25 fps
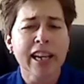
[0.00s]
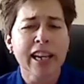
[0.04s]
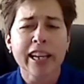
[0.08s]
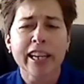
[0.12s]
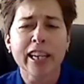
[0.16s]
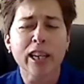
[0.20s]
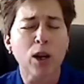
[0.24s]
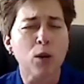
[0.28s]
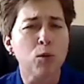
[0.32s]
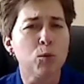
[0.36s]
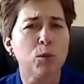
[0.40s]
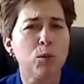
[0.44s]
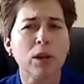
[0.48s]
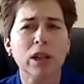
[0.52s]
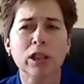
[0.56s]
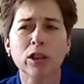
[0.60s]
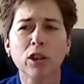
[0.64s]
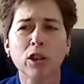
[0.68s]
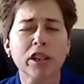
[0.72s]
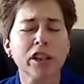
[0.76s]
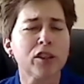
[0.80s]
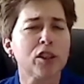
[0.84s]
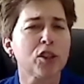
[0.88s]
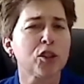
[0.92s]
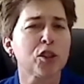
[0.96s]

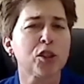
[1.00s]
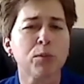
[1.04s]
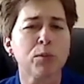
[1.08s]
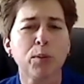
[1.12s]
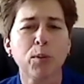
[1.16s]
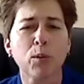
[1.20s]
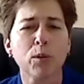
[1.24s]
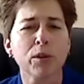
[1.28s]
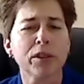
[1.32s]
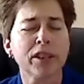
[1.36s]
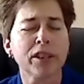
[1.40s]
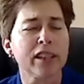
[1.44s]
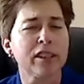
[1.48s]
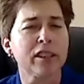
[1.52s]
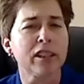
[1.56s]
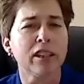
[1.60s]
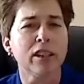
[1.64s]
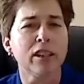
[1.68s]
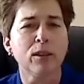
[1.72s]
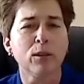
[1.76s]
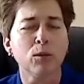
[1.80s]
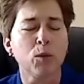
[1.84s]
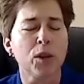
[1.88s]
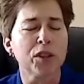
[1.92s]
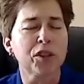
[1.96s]
look at the support that
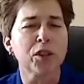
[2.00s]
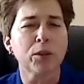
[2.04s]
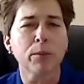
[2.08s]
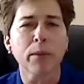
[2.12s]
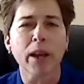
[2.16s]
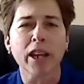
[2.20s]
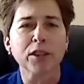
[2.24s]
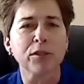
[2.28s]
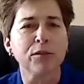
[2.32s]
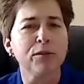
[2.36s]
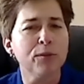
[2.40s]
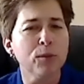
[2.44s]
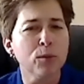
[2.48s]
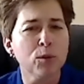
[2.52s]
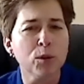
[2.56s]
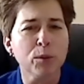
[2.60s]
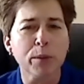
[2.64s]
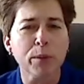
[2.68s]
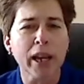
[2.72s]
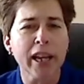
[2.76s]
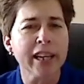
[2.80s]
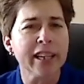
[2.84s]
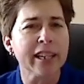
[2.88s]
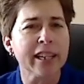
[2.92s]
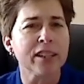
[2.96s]
the Western Mass Food
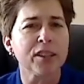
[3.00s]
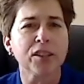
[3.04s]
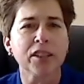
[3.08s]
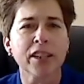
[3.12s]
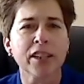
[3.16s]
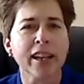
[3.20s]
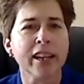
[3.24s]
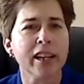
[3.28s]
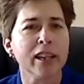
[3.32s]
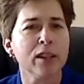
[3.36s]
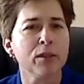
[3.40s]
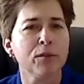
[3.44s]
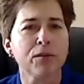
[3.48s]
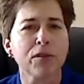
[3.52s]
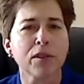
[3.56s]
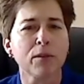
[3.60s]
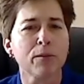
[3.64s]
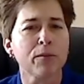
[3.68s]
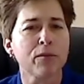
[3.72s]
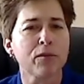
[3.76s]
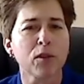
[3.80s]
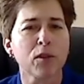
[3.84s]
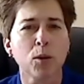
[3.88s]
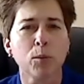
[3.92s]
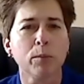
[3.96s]
Bank is getting
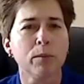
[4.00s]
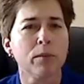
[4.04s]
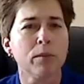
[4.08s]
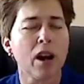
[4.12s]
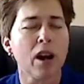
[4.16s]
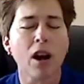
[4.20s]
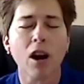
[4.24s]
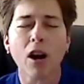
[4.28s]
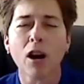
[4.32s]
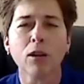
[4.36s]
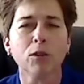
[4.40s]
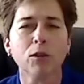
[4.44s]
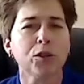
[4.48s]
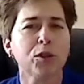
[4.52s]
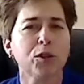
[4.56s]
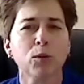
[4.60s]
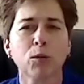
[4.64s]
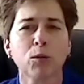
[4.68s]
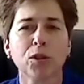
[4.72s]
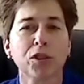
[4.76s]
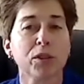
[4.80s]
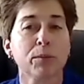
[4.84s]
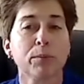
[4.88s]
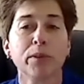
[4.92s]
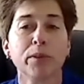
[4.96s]
from all
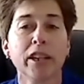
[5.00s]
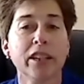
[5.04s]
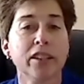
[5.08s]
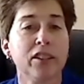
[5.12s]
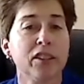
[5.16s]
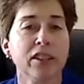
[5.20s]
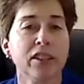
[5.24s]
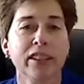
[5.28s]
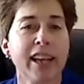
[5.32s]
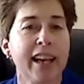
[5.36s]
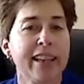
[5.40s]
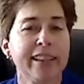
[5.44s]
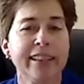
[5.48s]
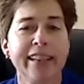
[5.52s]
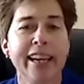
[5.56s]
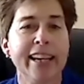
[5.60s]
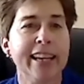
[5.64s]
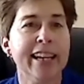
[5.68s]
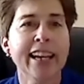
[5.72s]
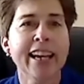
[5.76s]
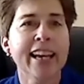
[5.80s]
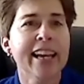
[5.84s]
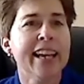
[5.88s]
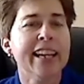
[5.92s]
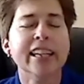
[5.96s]
sorts of places that
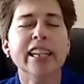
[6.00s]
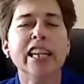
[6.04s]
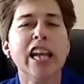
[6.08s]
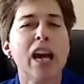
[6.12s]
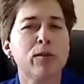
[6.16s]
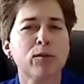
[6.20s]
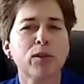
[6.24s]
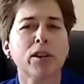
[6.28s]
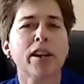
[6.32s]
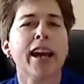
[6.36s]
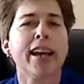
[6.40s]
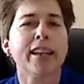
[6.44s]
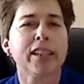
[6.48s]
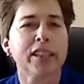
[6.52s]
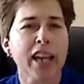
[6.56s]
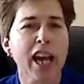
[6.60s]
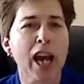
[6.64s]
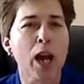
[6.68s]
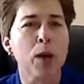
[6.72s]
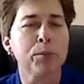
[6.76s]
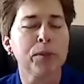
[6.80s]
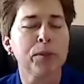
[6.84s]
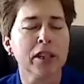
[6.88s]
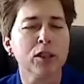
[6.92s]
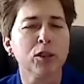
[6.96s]
they never had
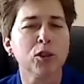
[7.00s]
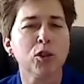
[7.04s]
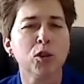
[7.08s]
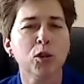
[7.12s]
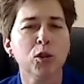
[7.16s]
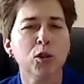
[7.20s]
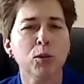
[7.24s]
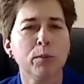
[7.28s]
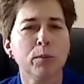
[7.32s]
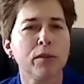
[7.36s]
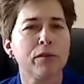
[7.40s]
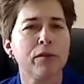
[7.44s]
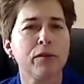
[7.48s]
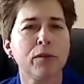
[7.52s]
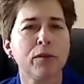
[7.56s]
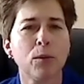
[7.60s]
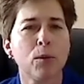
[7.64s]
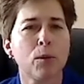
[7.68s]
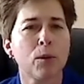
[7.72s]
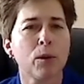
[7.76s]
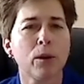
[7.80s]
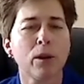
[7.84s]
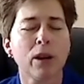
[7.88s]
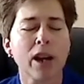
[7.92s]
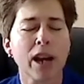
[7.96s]
tapped into
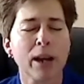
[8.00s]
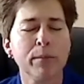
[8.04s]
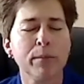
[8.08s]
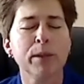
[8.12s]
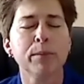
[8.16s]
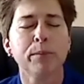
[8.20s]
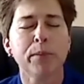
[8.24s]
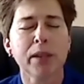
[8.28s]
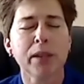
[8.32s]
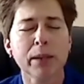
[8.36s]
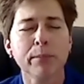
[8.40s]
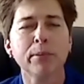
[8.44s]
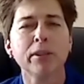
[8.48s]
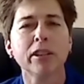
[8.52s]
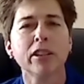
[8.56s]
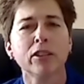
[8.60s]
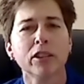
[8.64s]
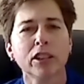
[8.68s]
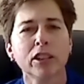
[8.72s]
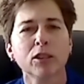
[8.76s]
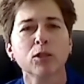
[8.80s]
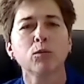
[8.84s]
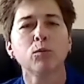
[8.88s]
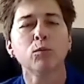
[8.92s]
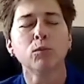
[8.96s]
before. I mean, people are
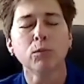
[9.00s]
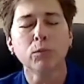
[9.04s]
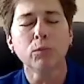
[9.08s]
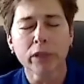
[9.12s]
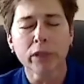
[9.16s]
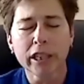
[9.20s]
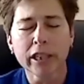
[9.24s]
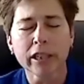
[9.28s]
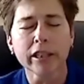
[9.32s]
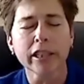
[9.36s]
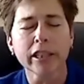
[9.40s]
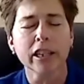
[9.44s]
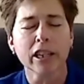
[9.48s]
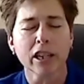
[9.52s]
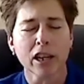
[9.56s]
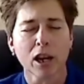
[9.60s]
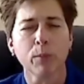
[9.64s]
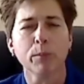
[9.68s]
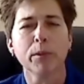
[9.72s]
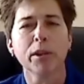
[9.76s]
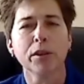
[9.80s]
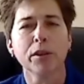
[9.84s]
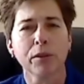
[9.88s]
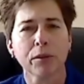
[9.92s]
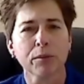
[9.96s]
just really
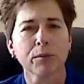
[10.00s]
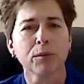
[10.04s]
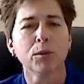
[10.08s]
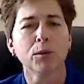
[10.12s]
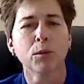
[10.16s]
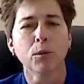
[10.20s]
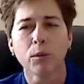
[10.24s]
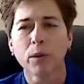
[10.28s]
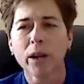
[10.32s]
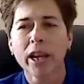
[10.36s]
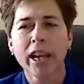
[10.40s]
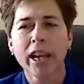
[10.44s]
coming through.